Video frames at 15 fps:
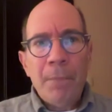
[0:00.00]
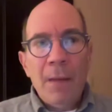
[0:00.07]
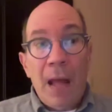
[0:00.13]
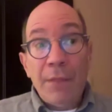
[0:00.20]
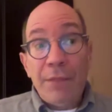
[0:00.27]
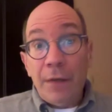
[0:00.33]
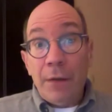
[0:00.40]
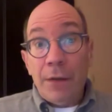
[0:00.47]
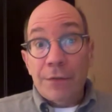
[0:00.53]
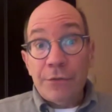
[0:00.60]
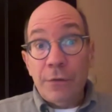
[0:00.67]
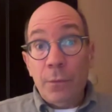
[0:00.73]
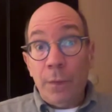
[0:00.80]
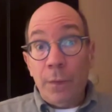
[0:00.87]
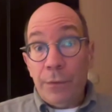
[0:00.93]
I think
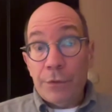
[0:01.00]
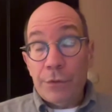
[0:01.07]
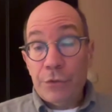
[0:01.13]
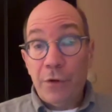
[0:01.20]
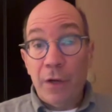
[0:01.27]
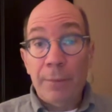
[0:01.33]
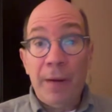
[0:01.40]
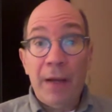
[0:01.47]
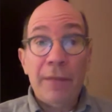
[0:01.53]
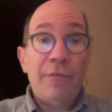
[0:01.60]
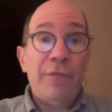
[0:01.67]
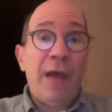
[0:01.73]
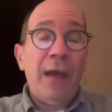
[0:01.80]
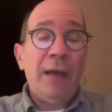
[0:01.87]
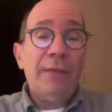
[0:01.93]
also we were struck by the
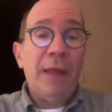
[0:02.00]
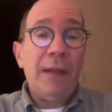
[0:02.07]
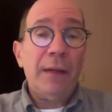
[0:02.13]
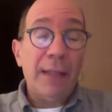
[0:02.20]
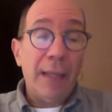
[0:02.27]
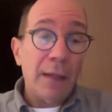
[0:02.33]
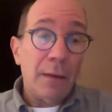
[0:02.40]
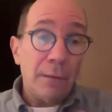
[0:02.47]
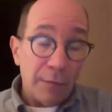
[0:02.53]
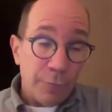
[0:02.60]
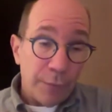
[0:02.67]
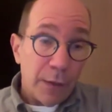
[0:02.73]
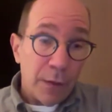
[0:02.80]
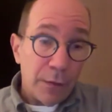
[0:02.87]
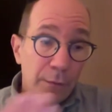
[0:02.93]
fact that, again, if
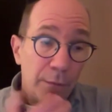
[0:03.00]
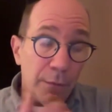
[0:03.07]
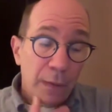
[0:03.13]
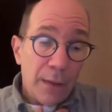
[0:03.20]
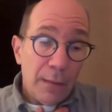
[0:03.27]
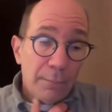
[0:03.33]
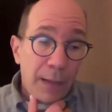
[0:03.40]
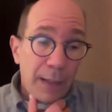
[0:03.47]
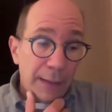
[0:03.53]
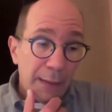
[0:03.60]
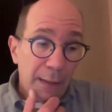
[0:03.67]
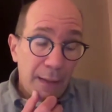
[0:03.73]
we go to my